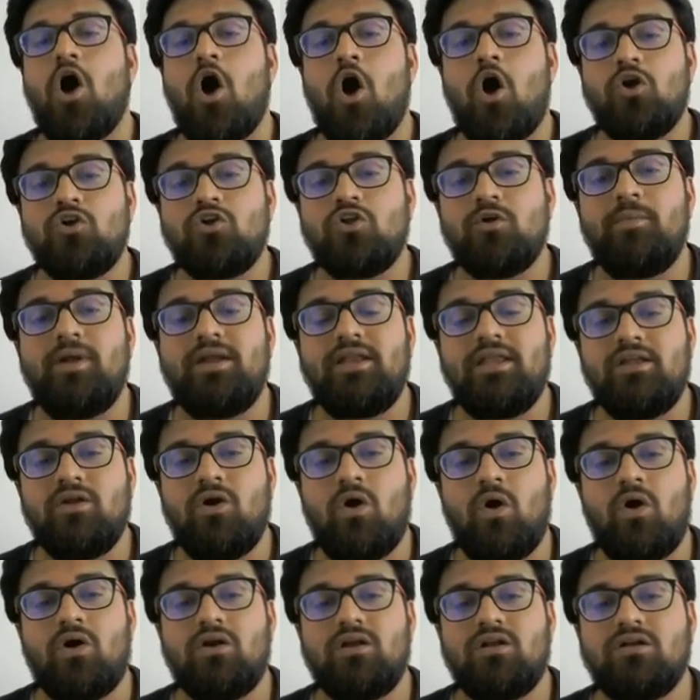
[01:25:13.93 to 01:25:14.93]
automating
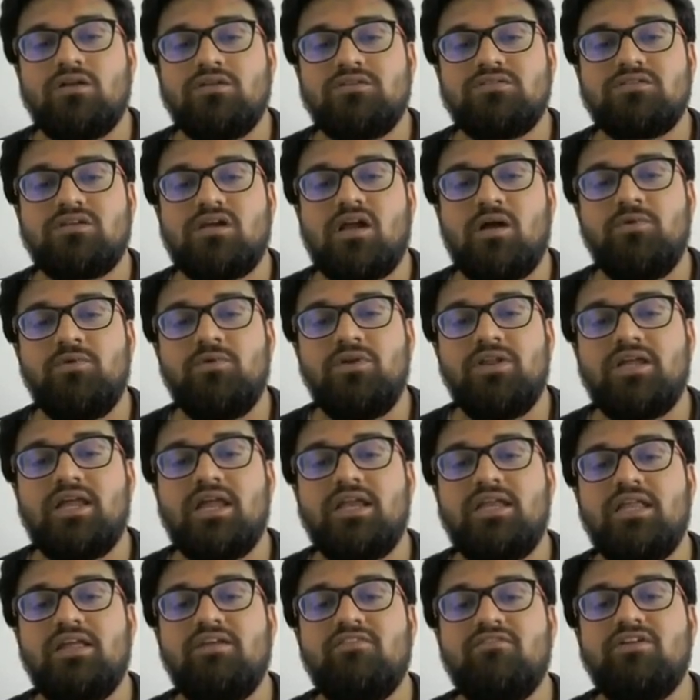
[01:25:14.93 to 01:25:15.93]
orders,
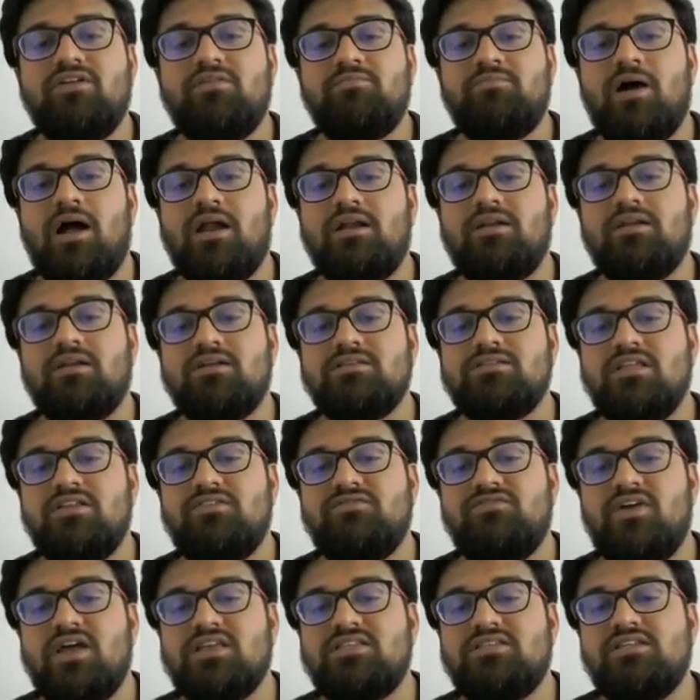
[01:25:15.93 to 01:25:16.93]
communicating with partners,
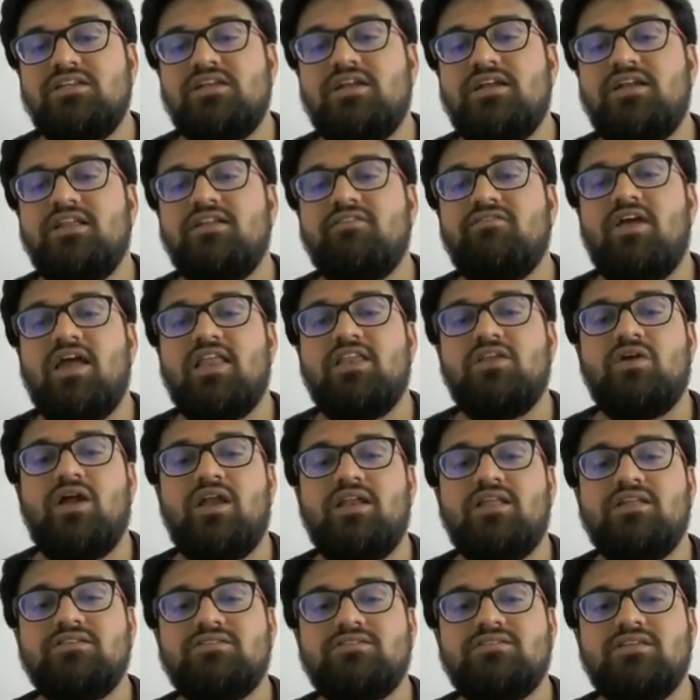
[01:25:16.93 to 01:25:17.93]
and facilitating
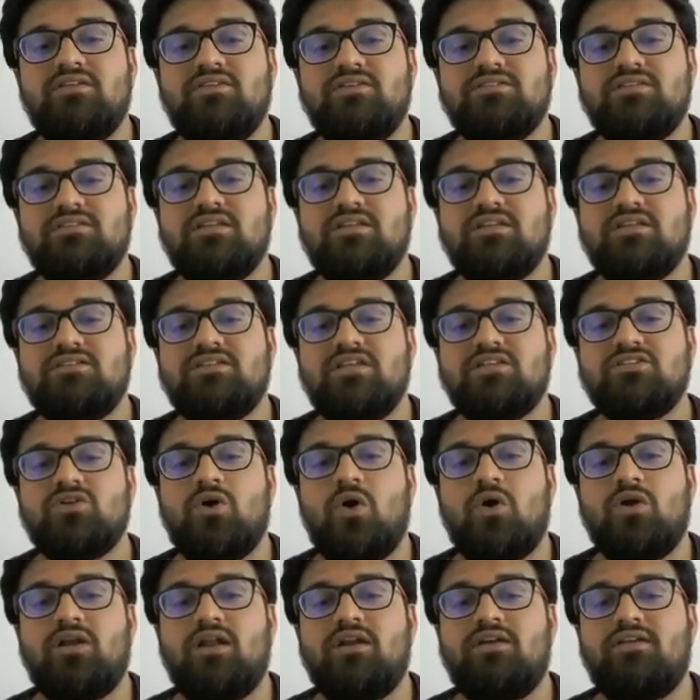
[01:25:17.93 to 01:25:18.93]
value-adding services such as
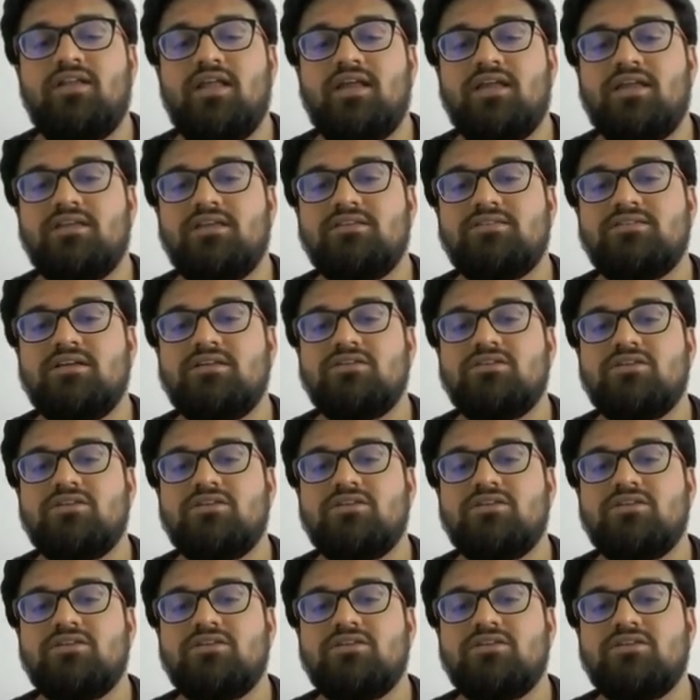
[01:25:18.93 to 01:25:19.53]
order tracking